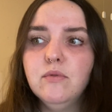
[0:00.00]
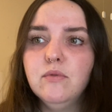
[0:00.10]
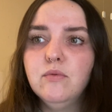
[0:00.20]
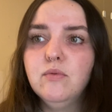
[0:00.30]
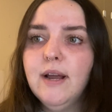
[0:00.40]

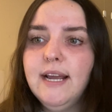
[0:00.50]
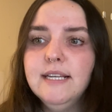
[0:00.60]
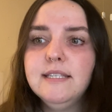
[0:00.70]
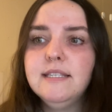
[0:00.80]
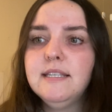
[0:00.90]

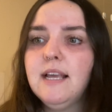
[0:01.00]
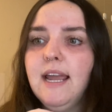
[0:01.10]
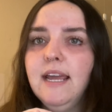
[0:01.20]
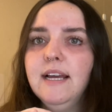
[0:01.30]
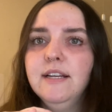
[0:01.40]
race
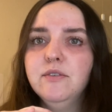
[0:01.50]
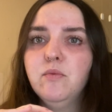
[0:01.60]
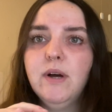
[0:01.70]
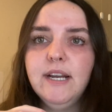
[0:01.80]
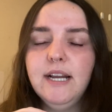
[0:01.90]
and
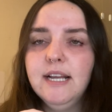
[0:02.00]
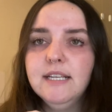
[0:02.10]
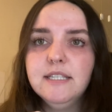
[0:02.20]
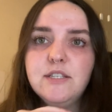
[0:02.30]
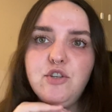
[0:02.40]
what it
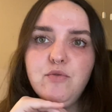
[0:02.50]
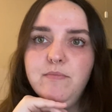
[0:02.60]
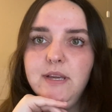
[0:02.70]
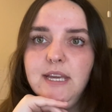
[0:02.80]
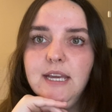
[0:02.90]
is to
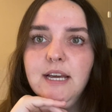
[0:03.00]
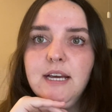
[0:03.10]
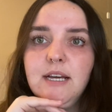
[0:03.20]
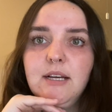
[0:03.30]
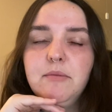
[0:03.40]
be
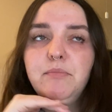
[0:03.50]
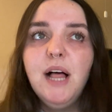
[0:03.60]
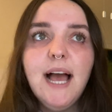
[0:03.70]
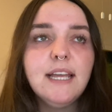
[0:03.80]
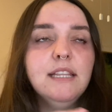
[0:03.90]

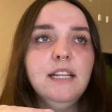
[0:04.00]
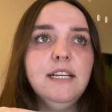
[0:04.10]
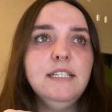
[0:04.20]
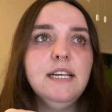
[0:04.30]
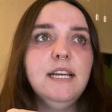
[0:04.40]
Black in
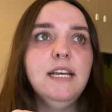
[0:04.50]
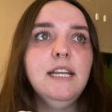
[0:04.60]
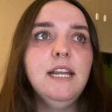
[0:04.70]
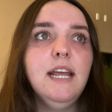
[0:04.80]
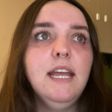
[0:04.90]

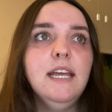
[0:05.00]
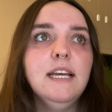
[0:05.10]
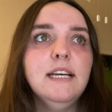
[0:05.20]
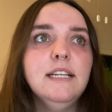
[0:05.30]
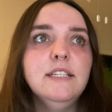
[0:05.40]
London
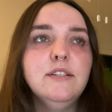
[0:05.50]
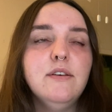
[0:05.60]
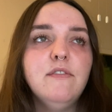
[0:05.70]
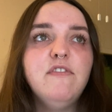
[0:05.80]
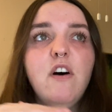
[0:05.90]
and
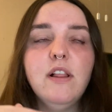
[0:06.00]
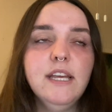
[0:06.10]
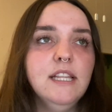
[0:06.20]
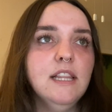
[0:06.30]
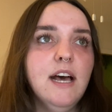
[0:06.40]
Falling
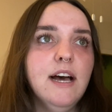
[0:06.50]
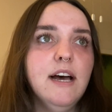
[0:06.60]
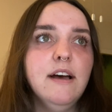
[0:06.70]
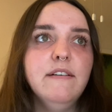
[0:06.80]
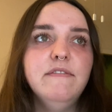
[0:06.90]
in
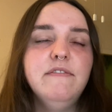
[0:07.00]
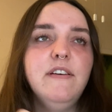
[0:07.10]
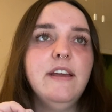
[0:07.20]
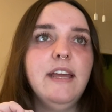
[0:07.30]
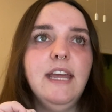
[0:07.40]
Love.
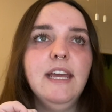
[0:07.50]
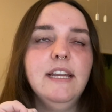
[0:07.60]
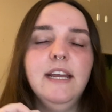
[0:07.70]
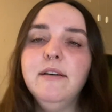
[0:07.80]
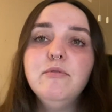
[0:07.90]

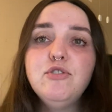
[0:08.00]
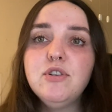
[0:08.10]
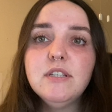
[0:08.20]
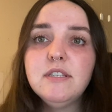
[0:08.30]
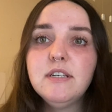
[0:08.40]
And it was
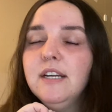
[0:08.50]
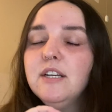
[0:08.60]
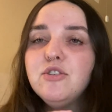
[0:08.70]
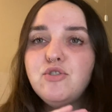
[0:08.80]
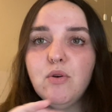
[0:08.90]
just
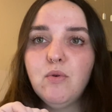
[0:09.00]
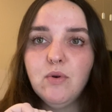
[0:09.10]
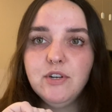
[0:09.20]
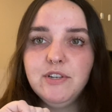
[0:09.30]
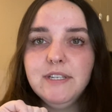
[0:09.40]
so
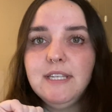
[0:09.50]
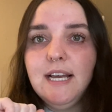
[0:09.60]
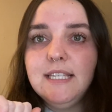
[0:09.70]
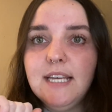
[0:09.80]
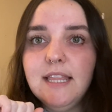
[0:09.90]
gorgeous. I
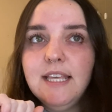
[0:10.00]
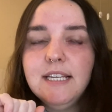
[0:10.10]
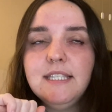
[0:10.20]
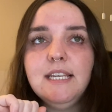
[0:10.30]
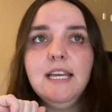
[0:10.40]
said
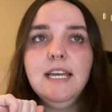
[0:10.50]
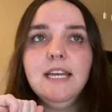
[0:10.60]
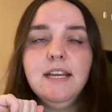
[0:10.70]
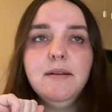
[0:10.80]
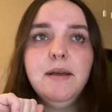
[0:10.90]
this
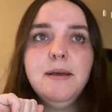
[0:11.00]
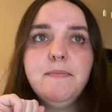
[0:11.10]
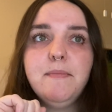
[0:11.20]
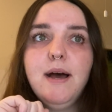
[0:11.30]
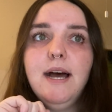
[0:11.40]
in
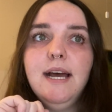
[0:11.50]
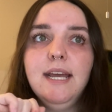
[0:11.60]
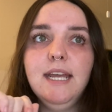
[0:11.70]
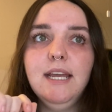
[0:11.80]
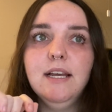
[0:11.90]

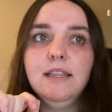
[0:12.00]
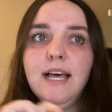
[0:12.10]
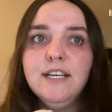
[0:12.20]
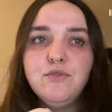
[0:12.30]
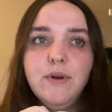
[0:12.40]
my
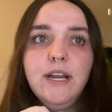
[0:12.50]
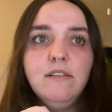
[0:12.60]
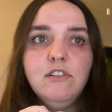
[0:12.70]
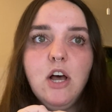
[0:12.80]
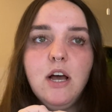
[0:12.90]
last reading
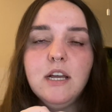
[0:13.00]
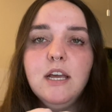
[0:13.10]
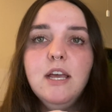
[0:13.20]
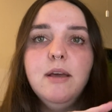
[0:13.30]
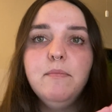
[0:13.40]
vlog,
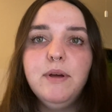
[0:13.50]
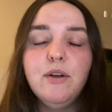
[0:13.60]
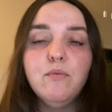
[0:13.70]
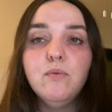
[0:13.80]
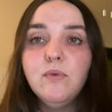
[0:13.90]
but it
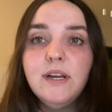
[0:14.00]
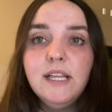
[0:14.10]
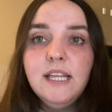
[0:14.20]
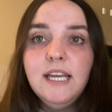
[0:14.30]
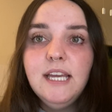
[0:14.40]

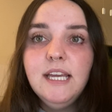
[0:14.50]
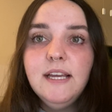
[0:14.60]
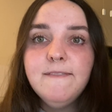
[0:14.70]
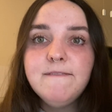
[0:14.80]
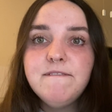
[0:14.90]
really
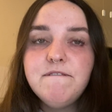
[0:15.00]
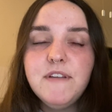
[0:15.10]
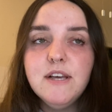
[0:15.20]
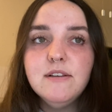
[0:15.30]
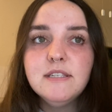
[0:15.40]

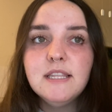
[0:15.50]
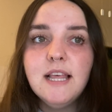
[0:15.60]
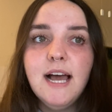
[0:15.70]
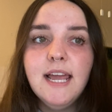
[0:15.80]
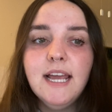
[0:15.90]
feels
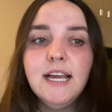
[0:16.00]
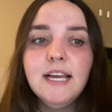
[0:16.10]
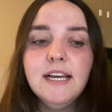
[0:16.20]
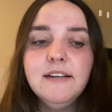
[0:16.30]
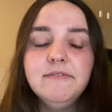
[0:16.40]

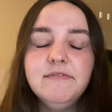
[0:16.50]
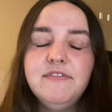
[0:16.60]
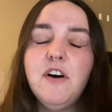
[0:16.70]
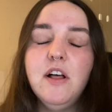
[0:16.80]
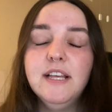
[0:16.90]
like
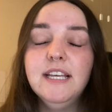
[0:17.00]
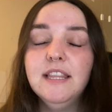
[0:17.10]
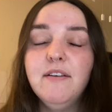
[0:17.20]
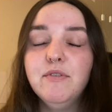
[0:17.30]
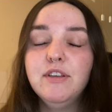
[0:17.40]
falling in
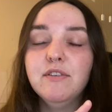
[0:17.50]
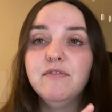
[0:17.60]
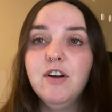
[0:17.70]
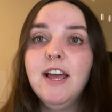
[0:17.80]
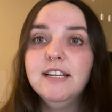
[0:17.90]
love with your
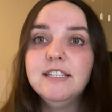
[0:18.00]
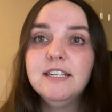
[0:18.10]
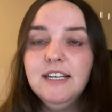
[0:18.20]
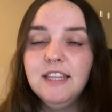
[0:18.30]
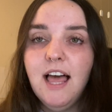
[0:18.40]
friend.
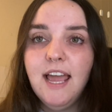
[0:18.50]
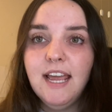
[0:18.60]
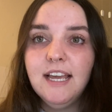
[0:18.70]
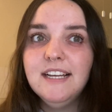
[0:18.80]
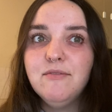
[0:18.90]

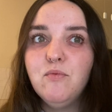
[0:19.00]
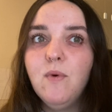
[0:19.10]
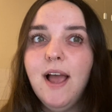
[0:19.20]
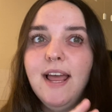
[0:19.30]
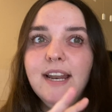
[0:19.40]
Like
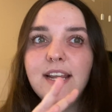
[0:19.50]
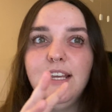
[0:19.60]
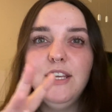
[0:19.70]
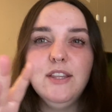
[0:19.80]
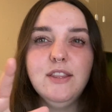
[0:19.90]
when
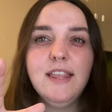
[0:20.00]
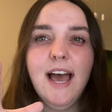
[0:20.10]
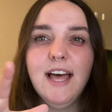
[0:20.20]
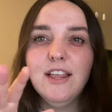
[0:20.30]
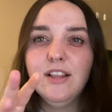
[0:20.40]

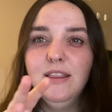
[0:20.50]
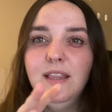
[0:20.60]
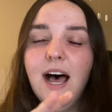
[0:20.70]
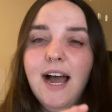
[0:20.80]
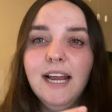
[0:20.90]
that
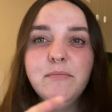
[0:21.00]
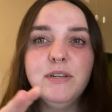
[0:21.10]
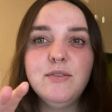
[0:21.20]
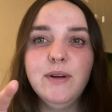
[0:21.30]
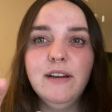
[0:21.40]
line
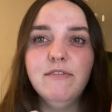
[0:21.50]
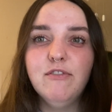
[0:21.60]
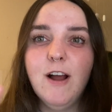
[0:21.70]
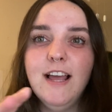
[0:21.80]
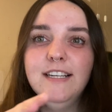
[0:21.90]
between
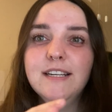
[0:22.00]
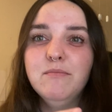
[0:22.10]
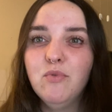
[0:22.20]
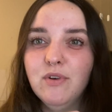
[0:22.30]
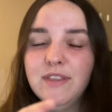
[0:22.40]
friend and
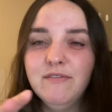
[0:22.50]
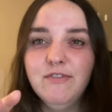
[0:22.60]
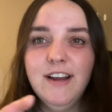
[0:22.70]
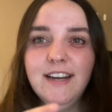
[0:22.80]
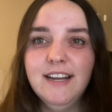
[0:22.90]
more than
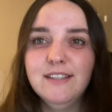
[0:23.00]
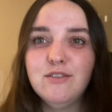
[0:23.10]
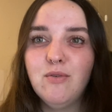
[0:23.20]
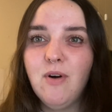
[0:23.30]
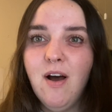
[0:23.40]
friend gets
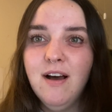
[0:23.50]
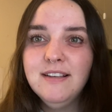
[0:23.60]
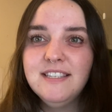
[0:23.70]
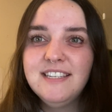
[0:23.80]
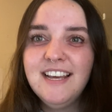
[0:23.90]

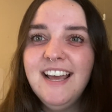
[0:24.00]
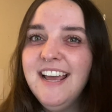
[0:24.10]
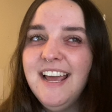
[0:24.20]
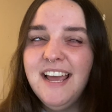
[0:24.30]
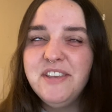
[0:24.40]
crossed
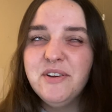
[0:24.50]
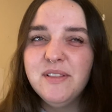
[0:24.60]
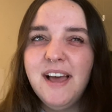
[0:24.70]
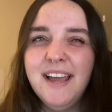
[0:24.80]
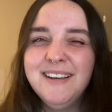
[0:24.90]
and you're
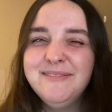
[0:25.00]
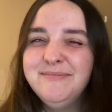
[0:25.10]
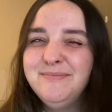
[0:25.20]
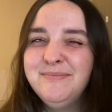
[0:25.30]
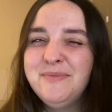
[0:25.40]
like,
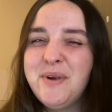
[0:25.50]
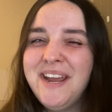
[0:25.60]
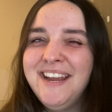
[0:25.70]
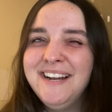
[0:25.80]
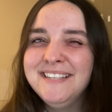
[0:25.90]

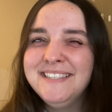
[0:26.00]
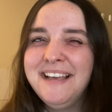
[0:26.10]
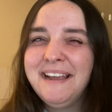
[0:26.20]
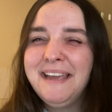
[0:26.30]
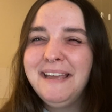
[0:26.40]
wait a
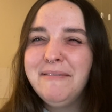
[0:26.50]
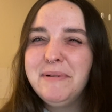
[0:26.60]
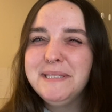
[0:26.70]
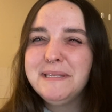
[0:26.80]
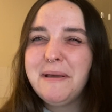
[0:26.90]
second,
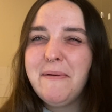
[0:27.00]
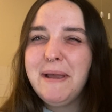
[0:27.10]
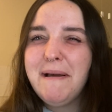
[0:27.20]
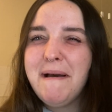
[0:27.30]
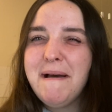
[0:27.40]
what's
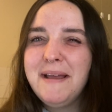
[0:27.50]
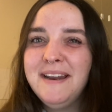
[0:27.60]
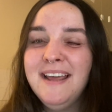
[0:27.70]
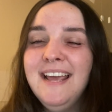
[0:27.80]
going on?